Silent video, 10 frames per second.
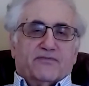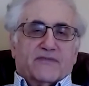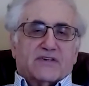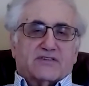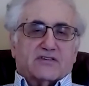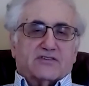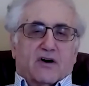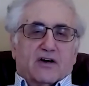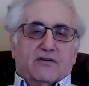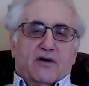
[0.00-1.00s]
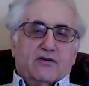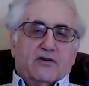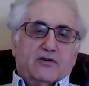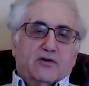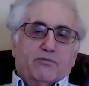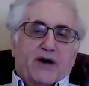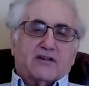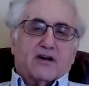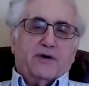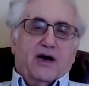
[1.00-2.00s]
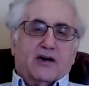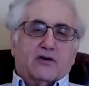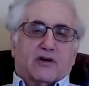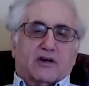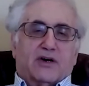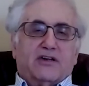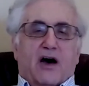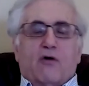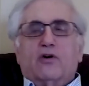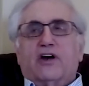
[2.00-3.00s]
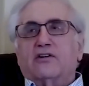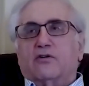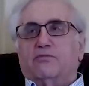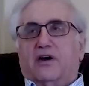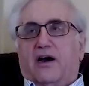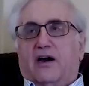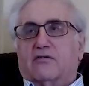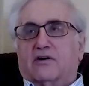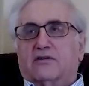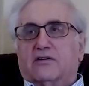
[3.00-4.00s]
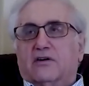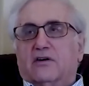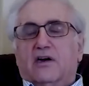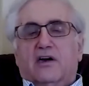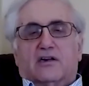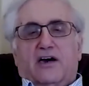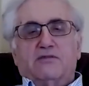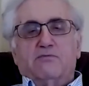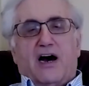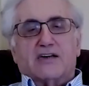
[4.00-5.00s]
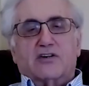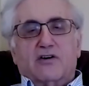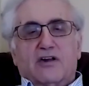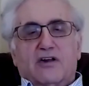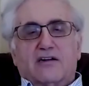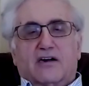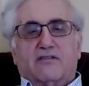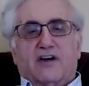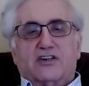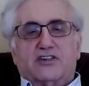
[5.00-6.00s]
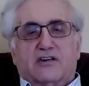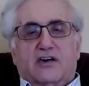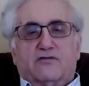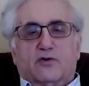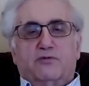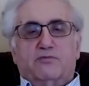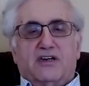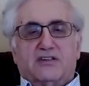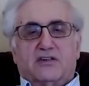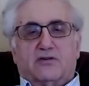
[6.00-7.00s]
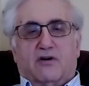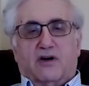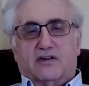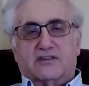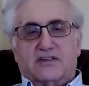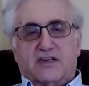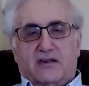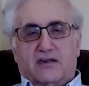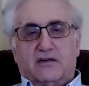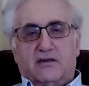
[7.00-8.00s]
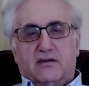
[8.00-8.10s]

So you better be accurate. But how can you be accurate? Let me ask you another question that would be easy to understand.